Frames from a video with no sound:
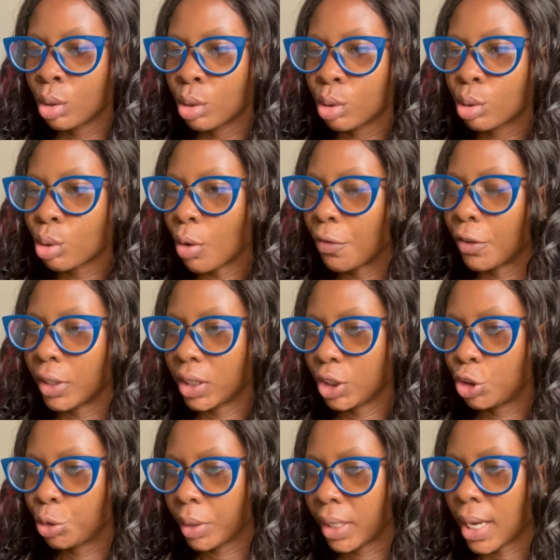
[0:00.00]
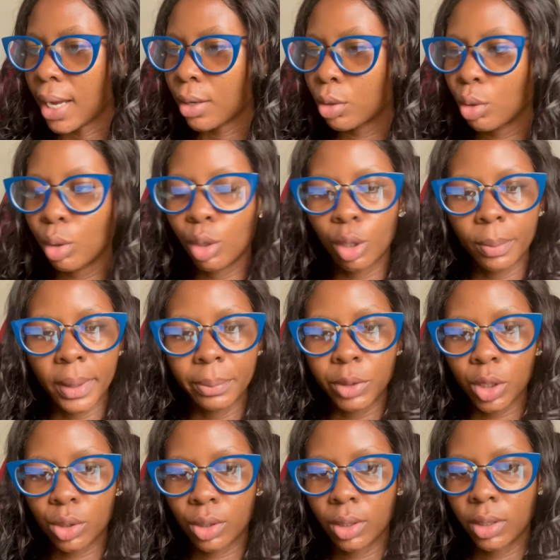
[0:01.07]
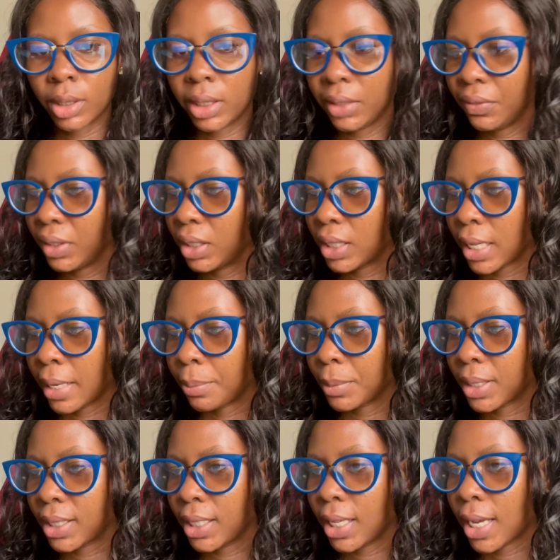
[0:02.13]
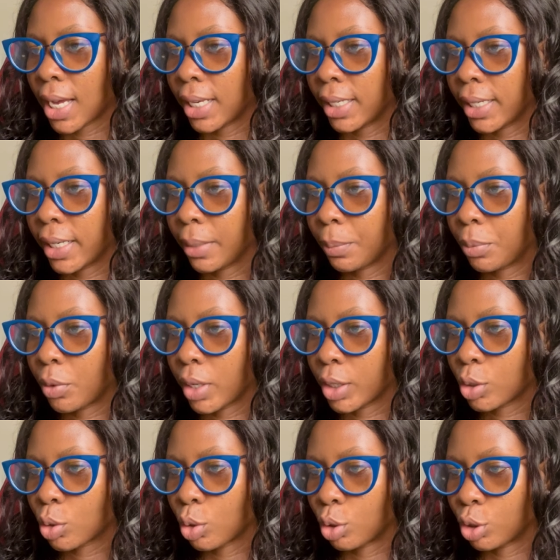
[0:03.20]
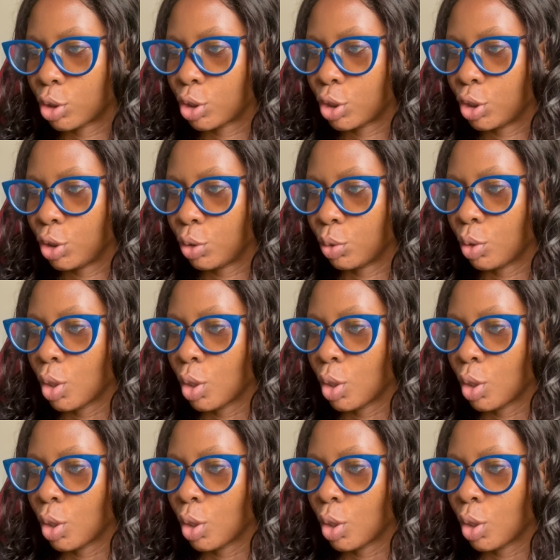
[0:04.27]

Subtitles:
So for the trigger column, I'm just going to leave it empty and then press continue.